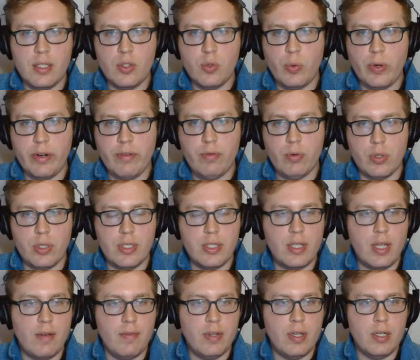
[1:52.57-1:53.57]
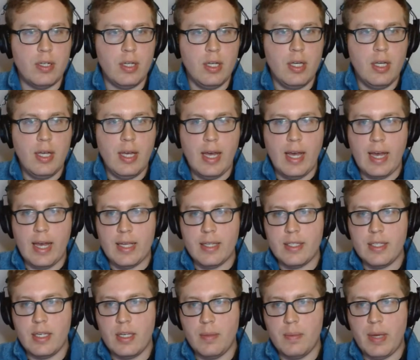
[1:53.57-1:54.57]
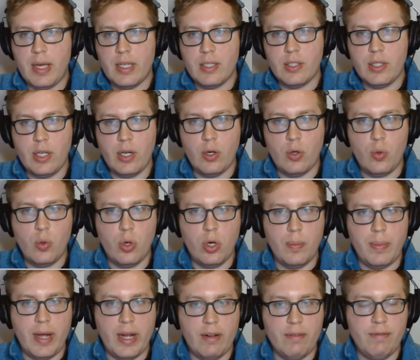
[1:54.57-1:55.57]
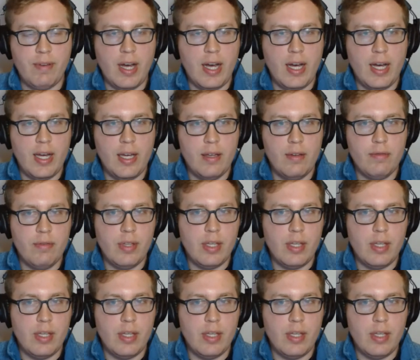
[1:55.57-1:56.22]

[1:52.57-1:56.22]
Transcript: 24/7 has him as their quarterback 5,